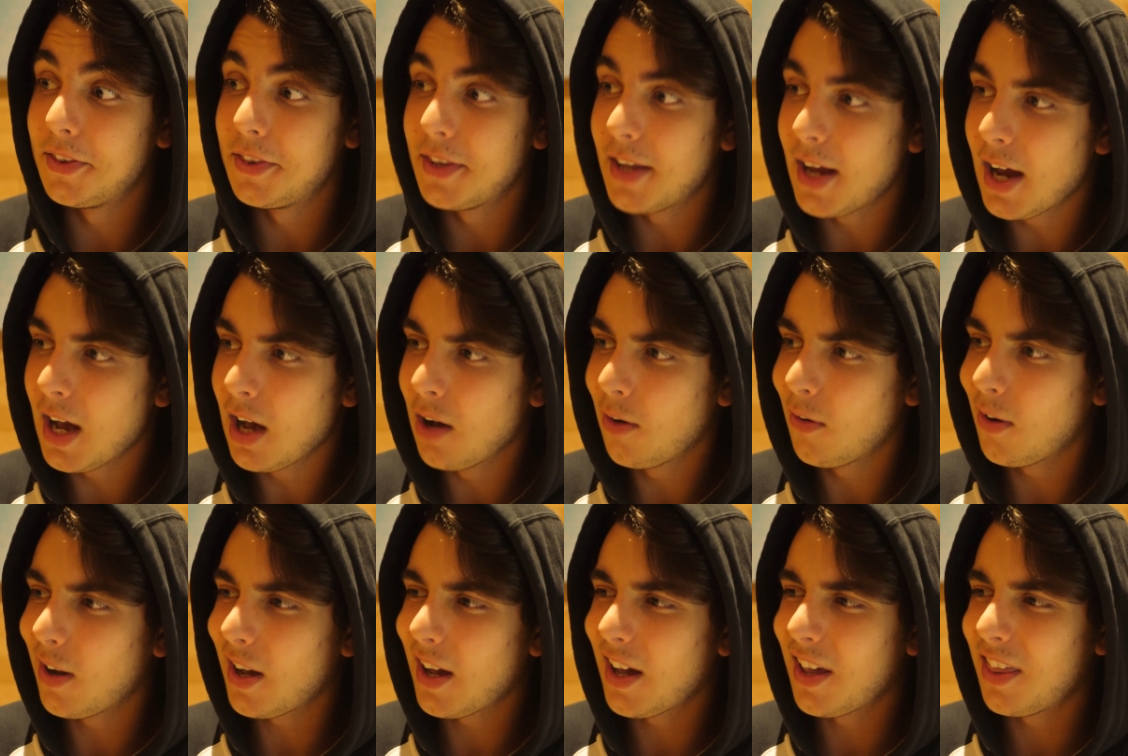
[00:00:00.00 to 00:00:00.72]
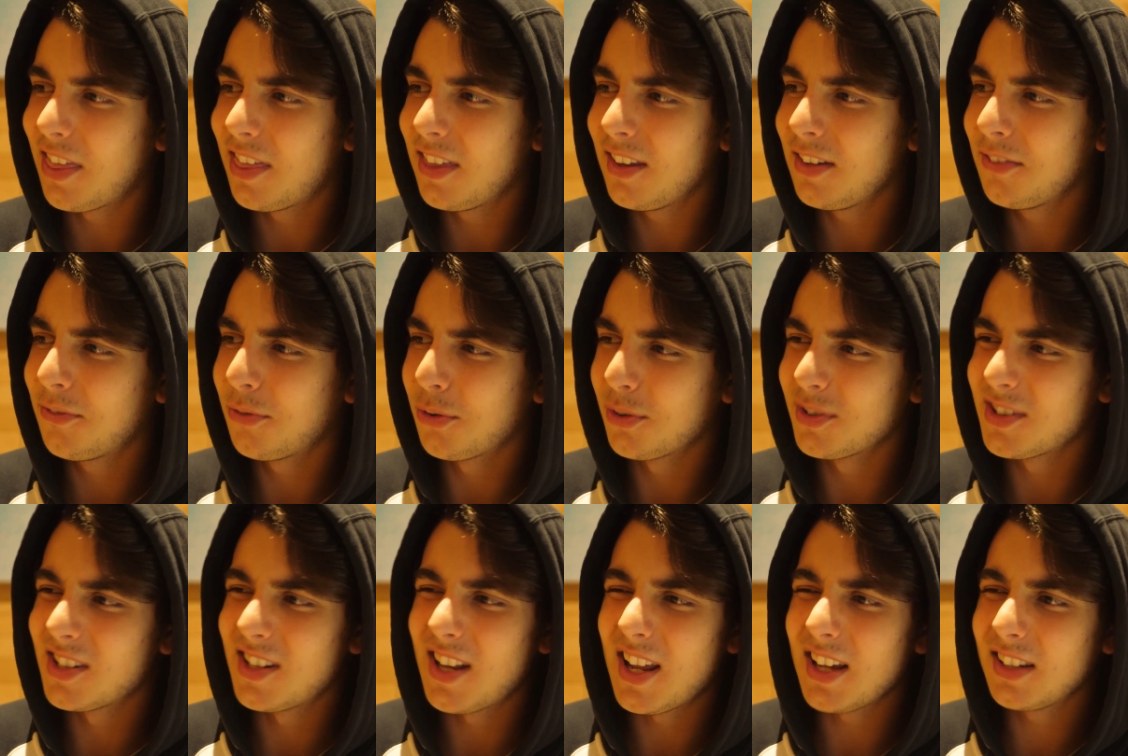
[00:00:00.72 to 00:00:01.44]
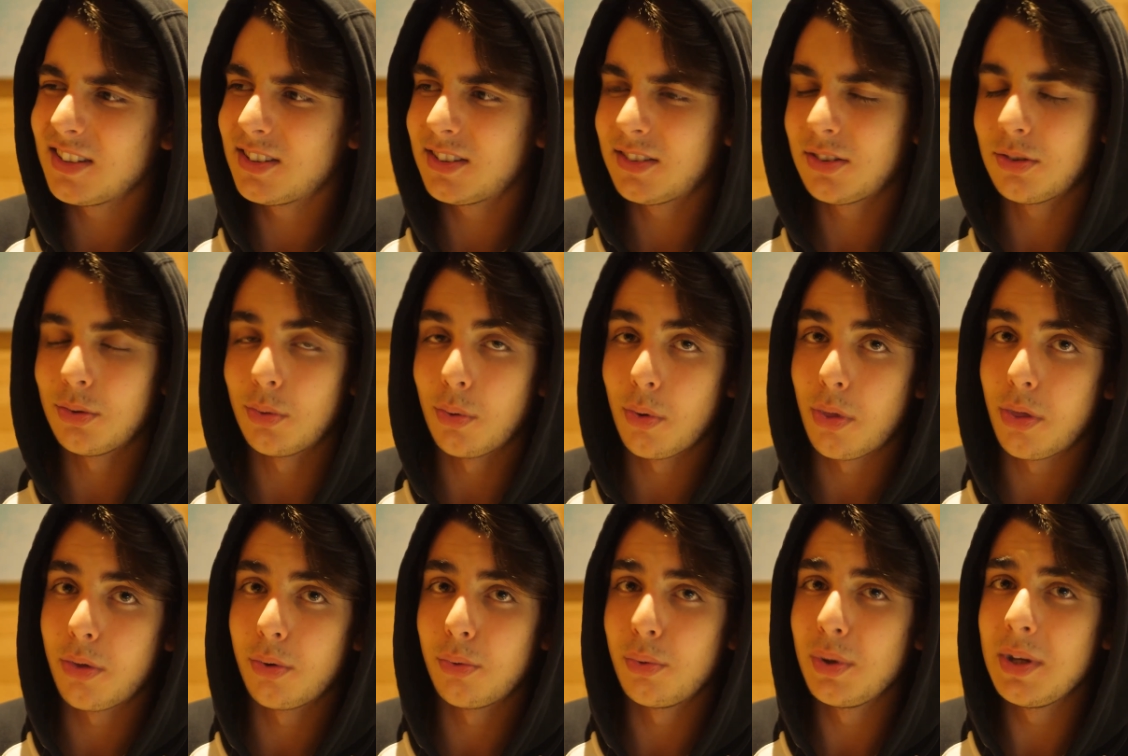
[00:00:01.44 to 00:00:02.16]
now I think for the next
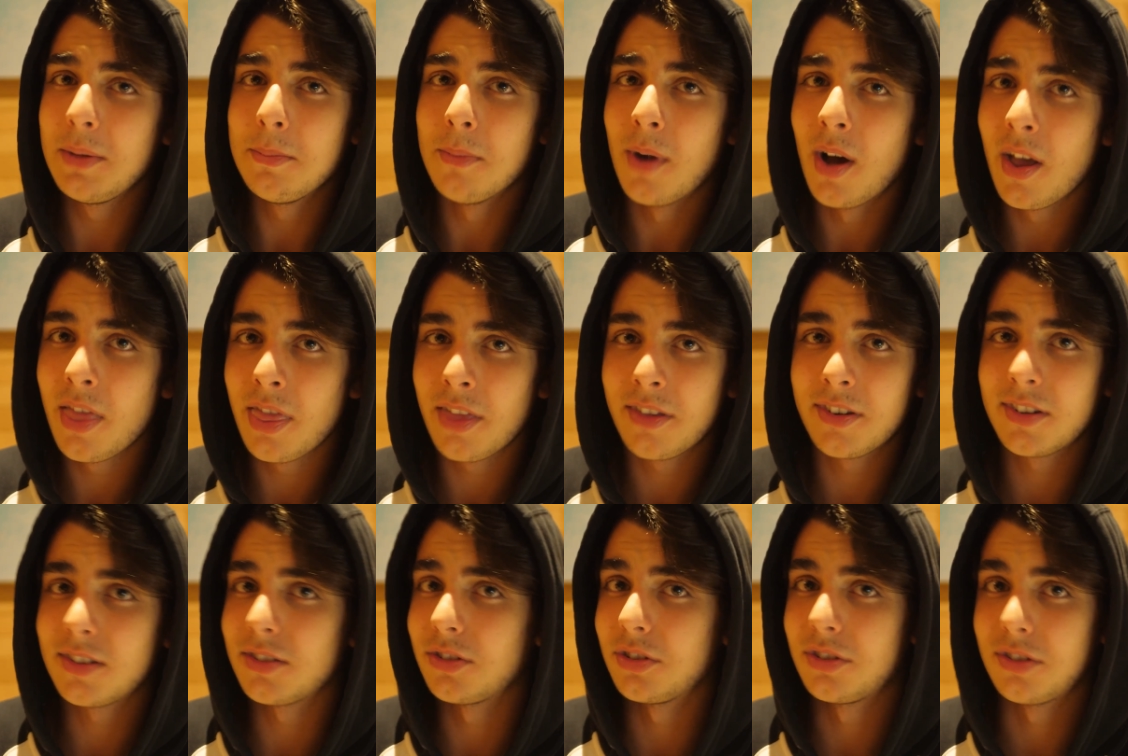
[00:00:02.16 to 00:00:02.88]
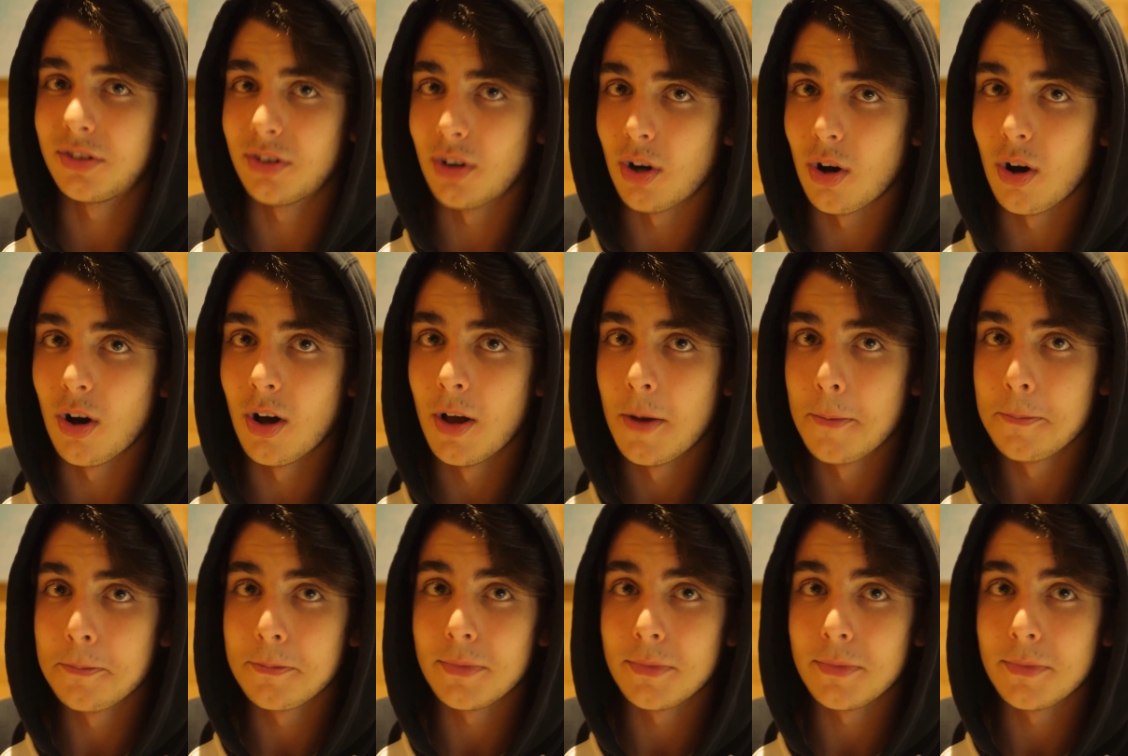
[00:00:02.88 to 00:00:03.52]
three months or so